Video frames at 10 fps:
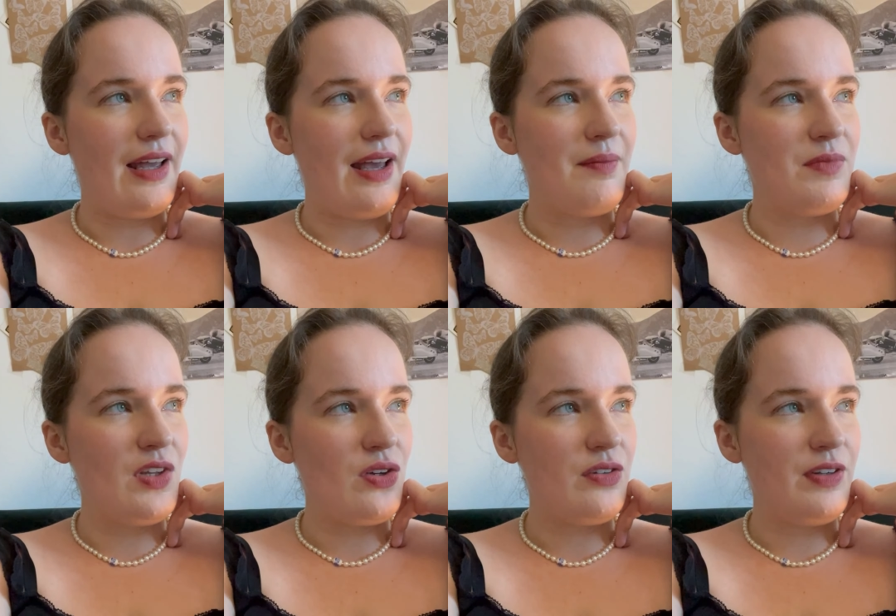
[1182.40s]
am
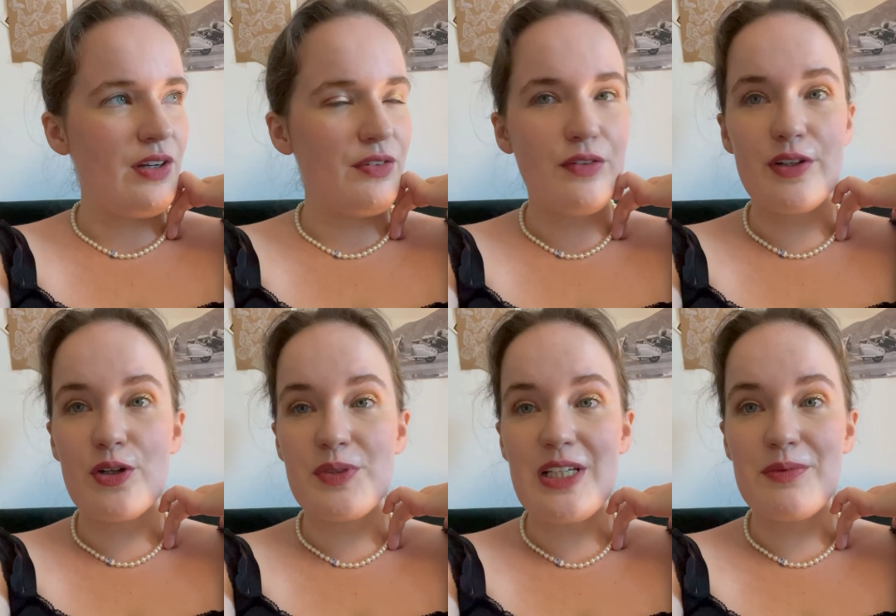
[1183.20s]
not a fan of
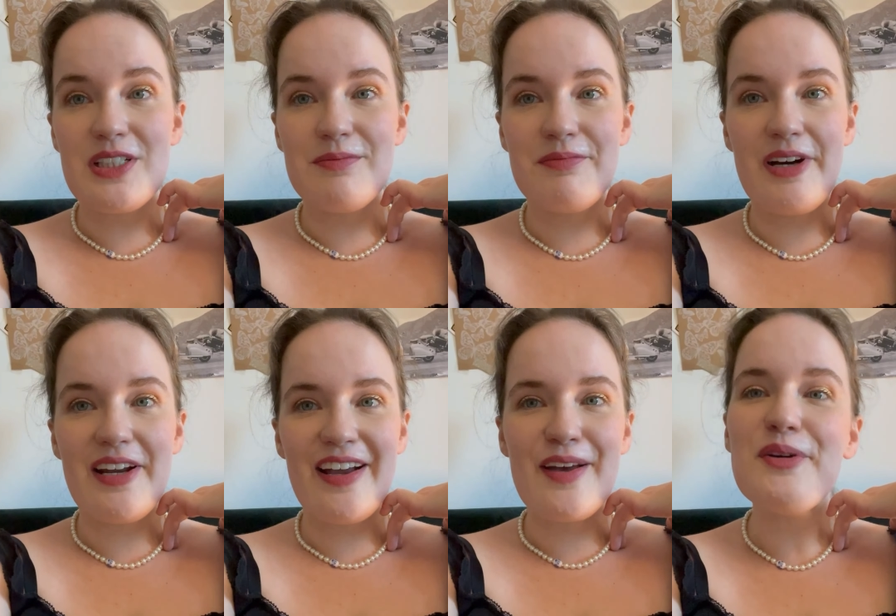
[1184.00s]
overconsumption, but
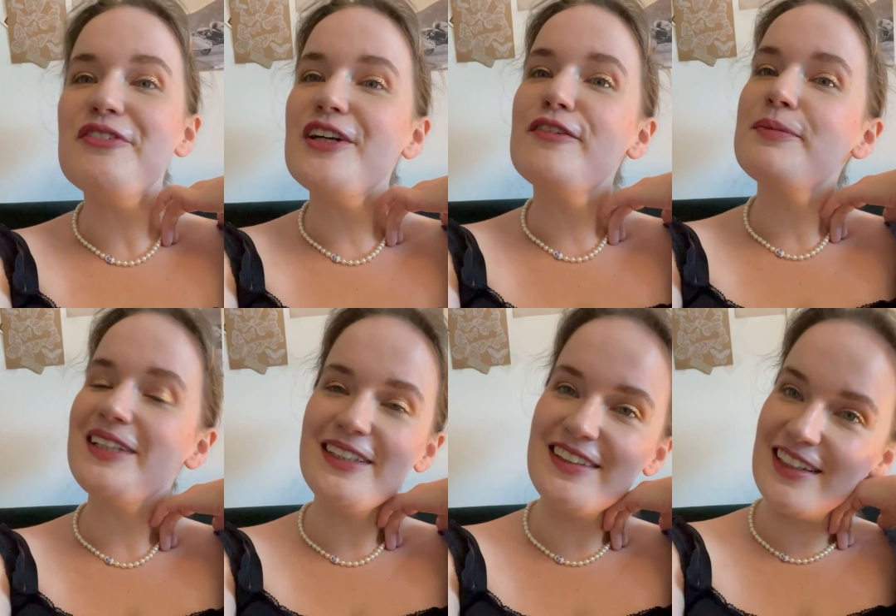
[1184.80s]
I am a fan of
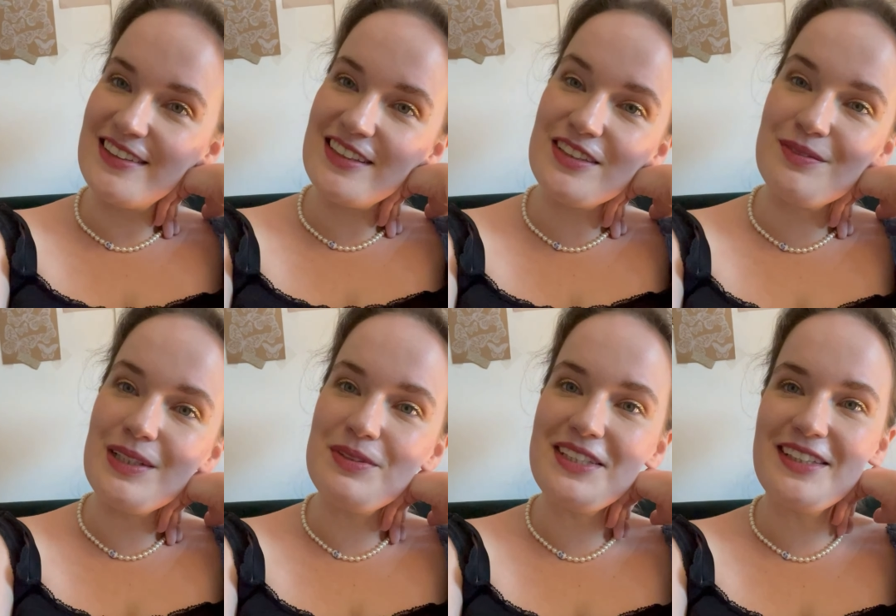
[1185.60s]
pretty things, and
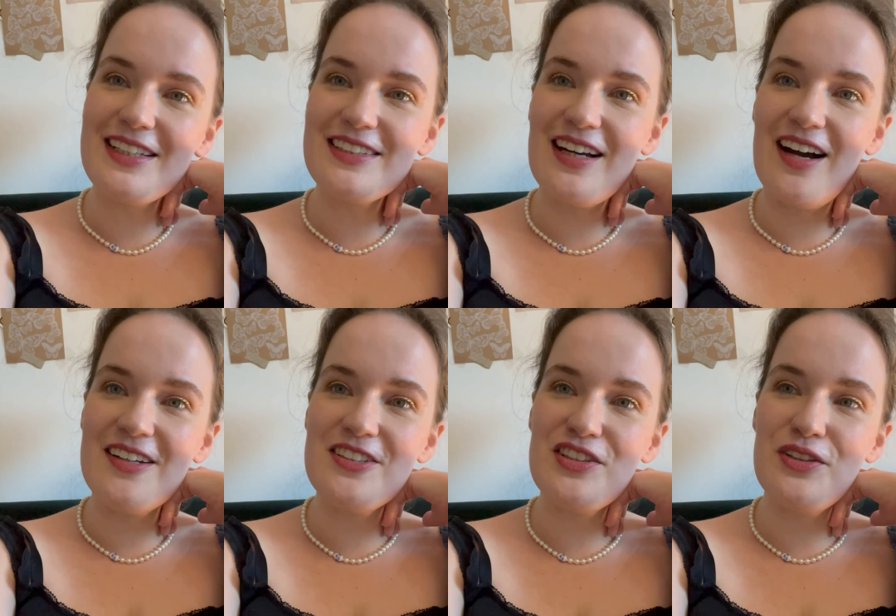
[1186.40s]
sometimes these things are
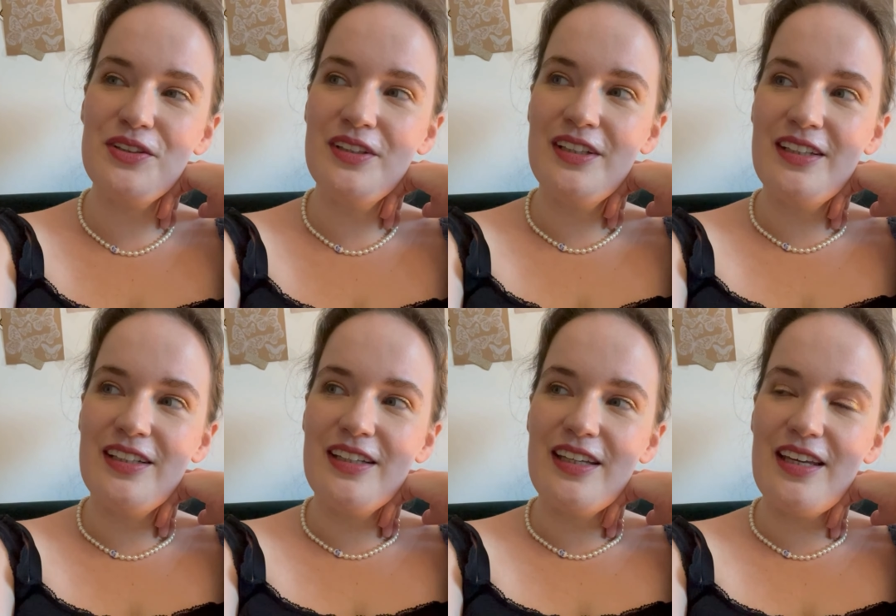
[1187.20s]
hard to
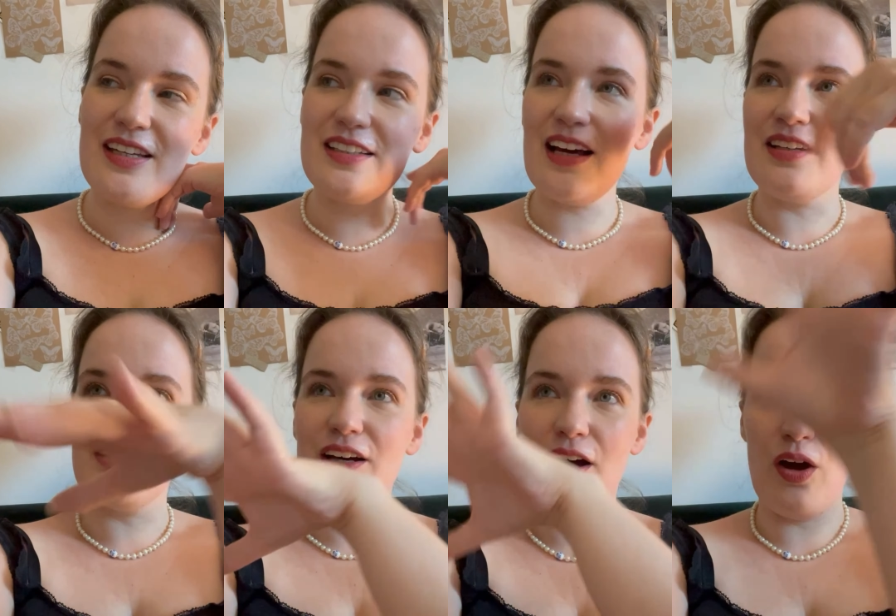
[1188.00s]
get
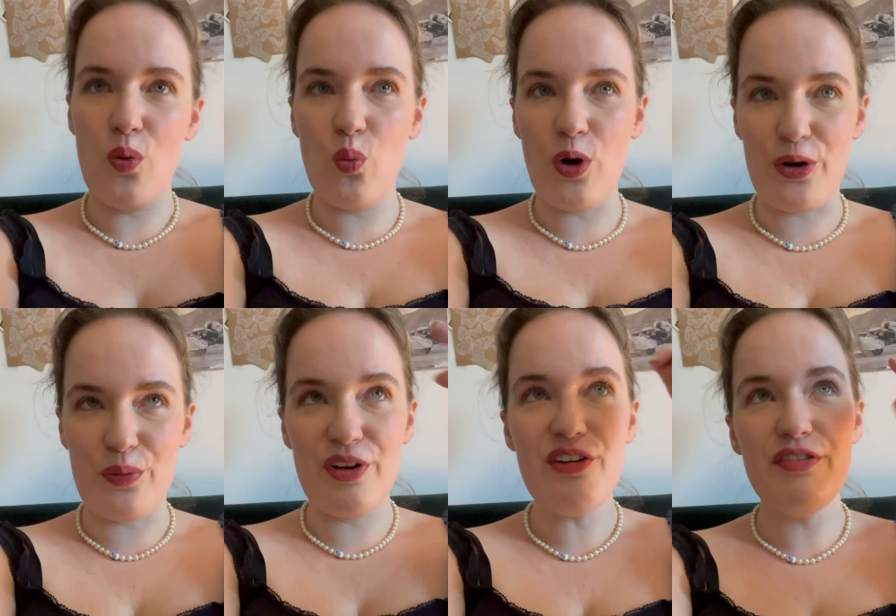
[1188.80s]
under one
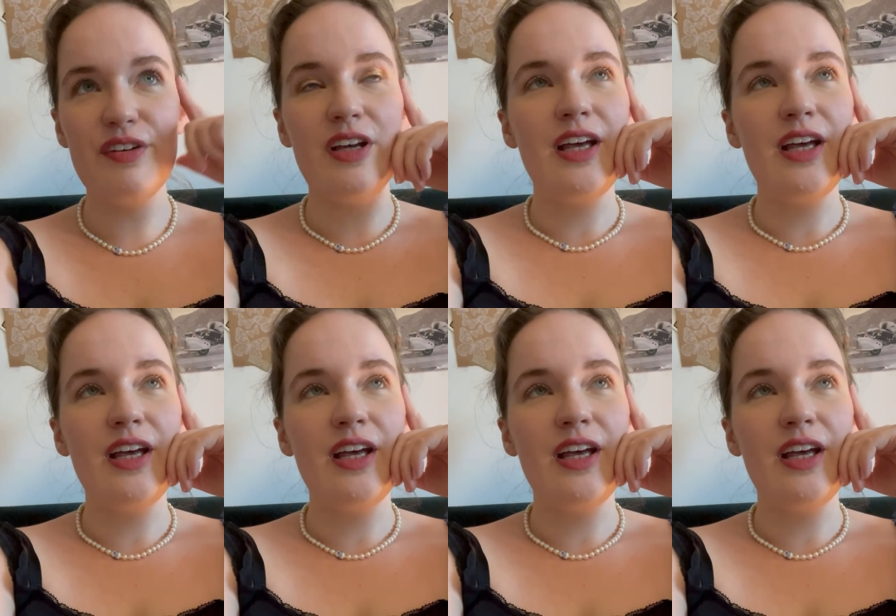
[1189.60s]
roof.